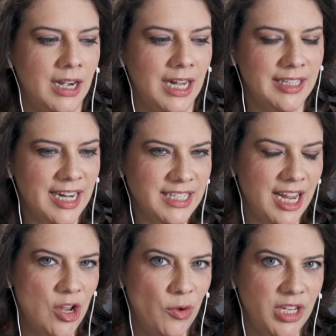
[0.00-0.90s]
Andreas,
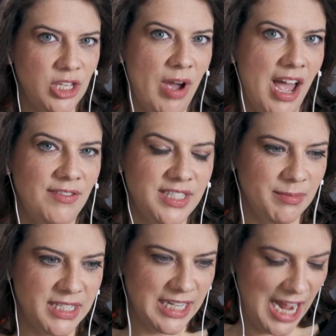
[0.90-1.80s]
I know that you have
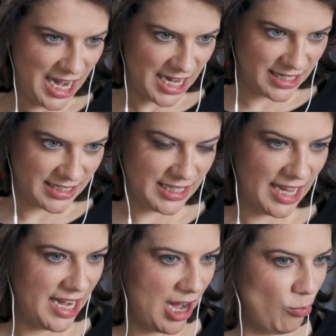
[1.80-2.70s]
some slides,
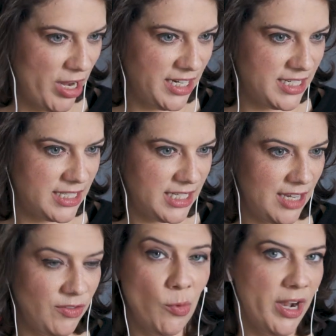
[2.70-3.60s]
and I wanted to
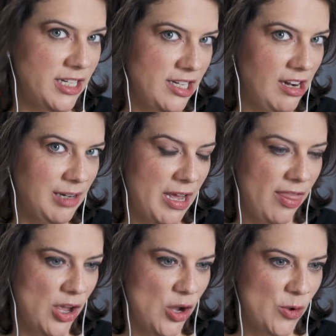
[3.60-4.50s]
see if you wanted to talk
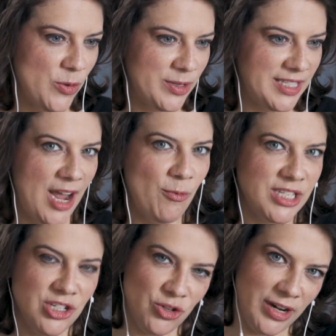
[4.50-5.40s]
about those. I
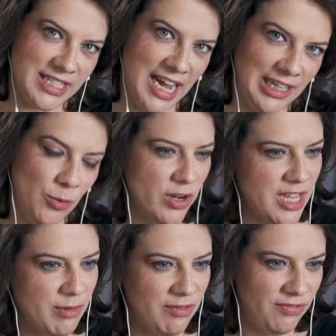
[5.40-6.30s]
wasn't sure exactly where
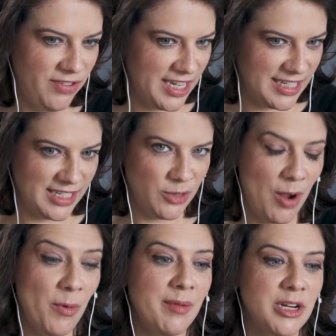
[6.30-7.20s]
they would fit, so
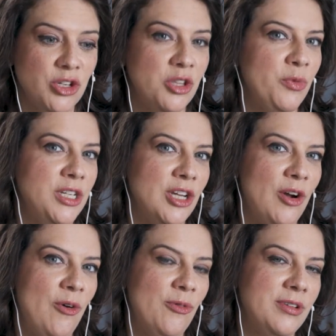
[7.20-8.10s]
I want to make sure that we
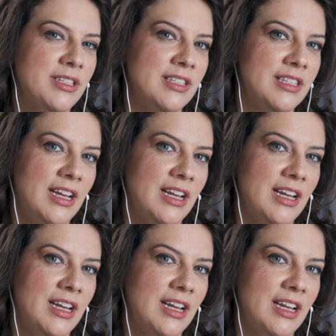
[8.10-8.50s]
don't